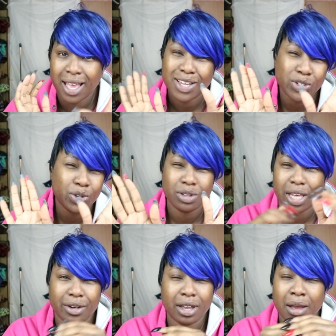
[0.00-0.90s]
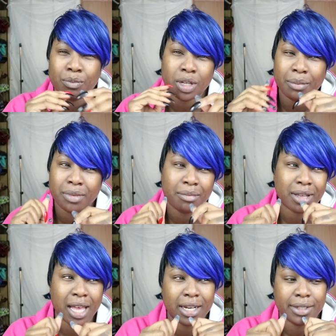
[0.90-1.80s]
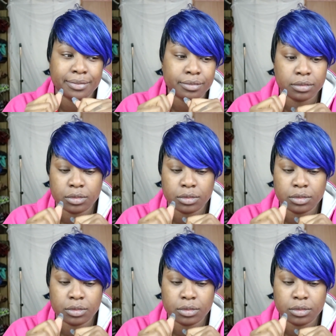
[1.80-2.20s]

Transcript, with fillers: I'll show you later. I'm I'm I'm kind of